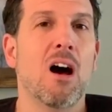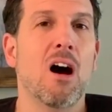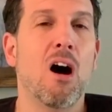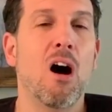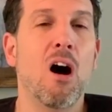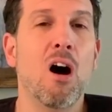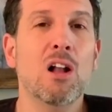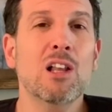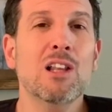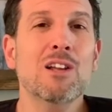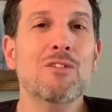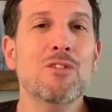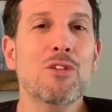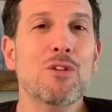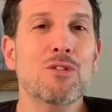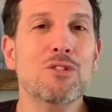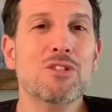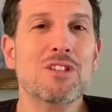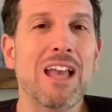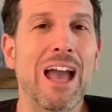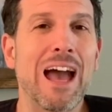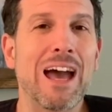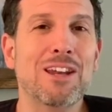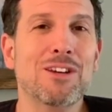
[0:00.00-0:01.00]
All of those
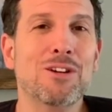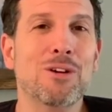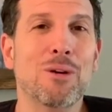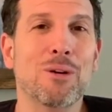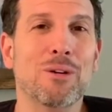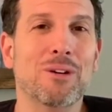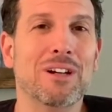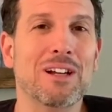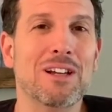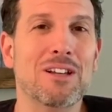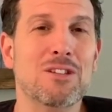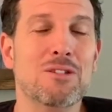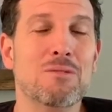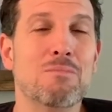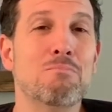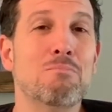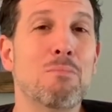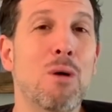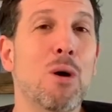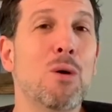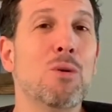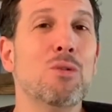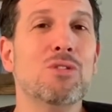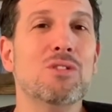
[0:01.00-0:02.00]
categories,
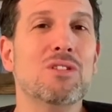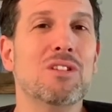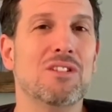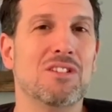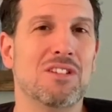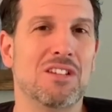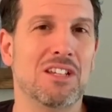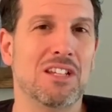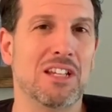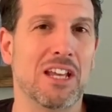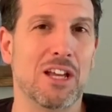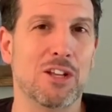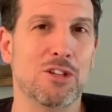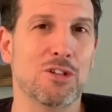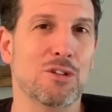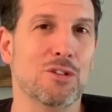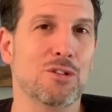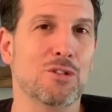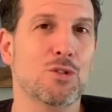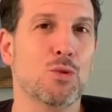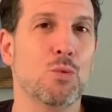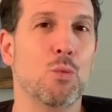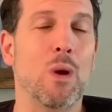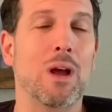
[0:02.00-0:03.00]
most
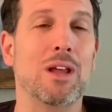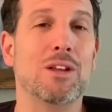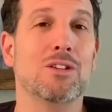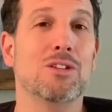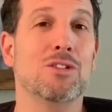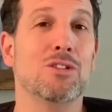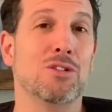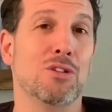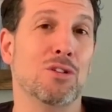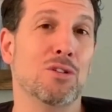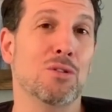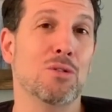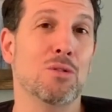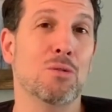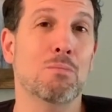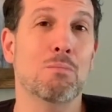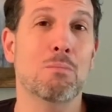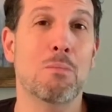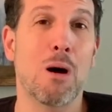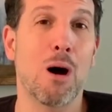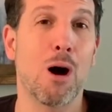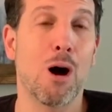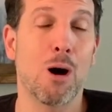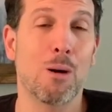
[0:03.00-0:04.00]
teenagers went to
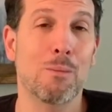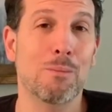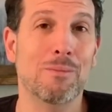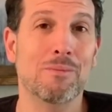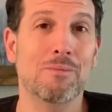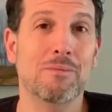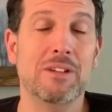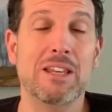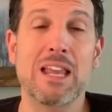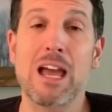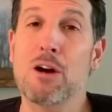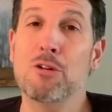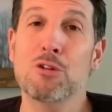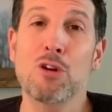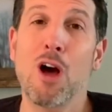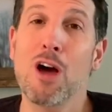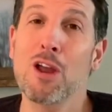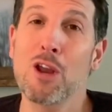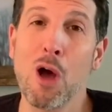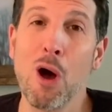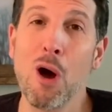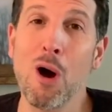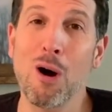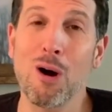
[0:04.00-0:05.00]
mom. Now,
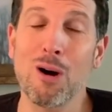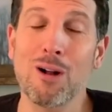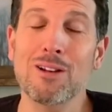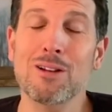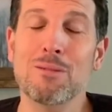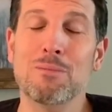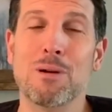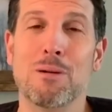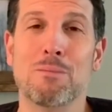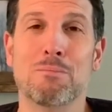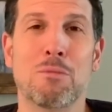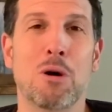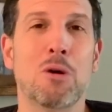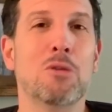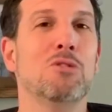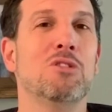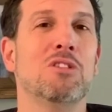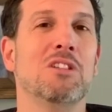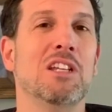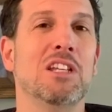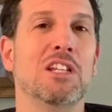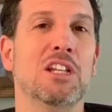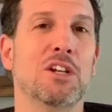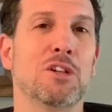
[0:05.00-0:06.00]
not all, but most
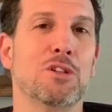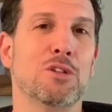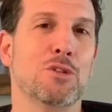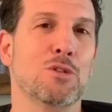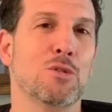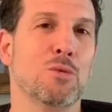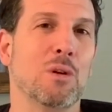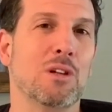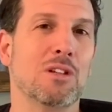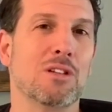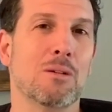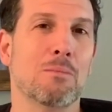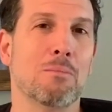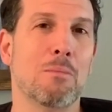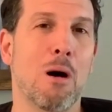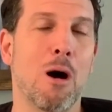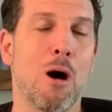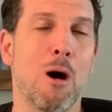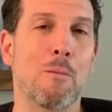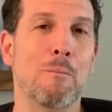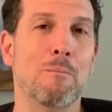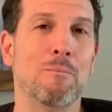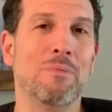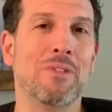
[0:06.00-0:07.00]
teenagers went to
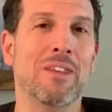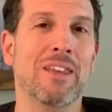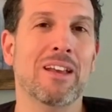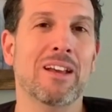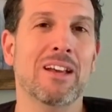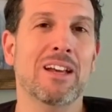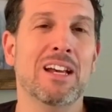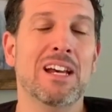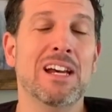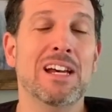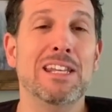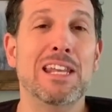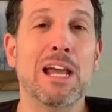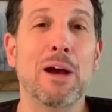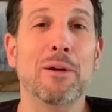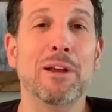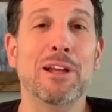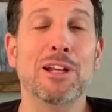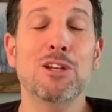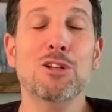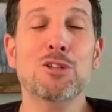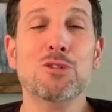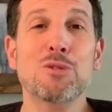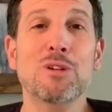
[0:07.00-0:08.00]
mom. Now,
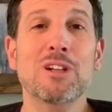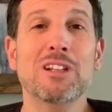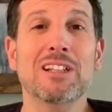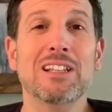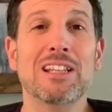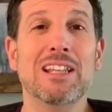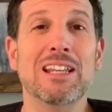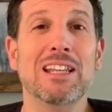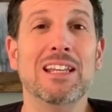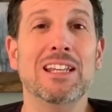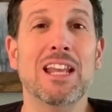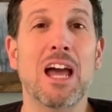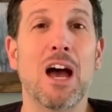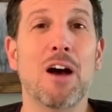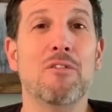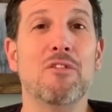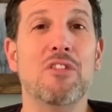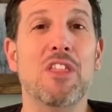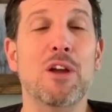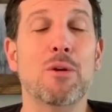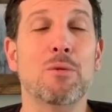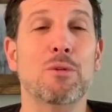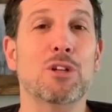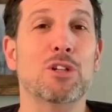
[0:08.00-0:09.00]
interestingly enough,
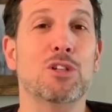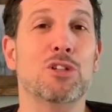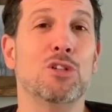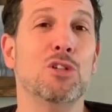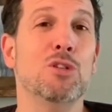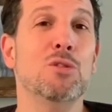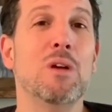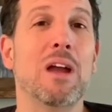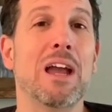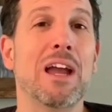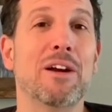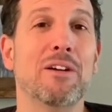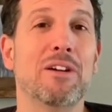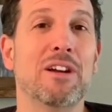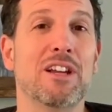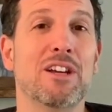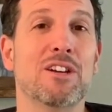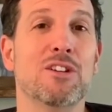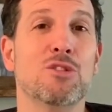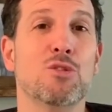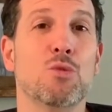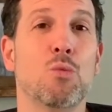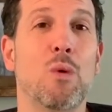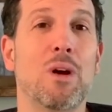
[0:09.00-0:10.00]
there were two
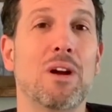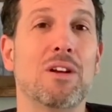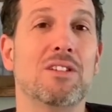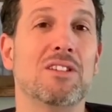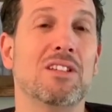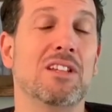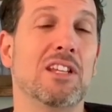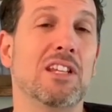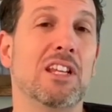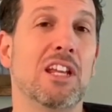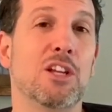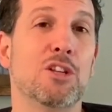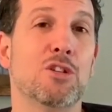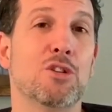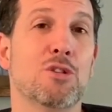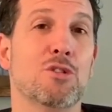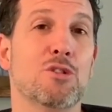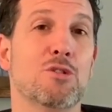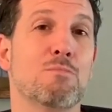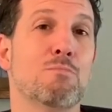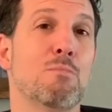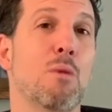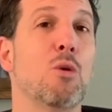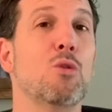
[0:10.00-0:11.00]
areas where
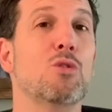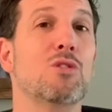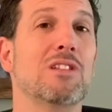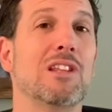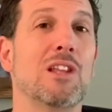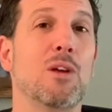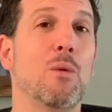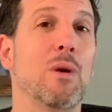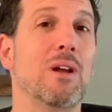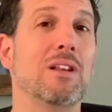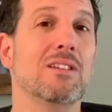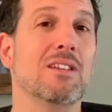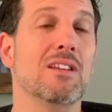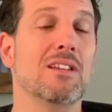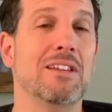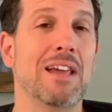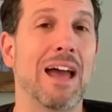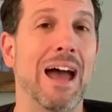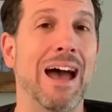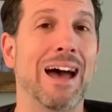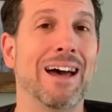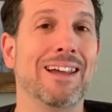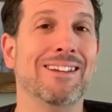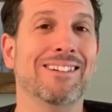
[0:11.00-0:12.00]
teenagers mostly went to
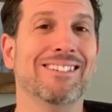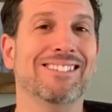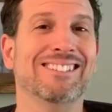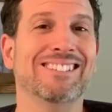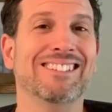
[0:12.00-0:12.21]
dad.